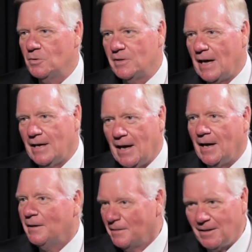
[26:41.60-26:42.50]
was
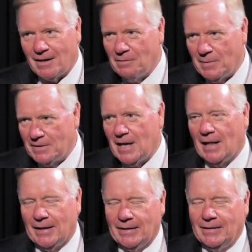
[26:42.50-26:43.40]
AA kind of a
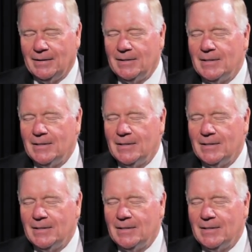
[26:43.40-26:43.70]
mentality. Okay.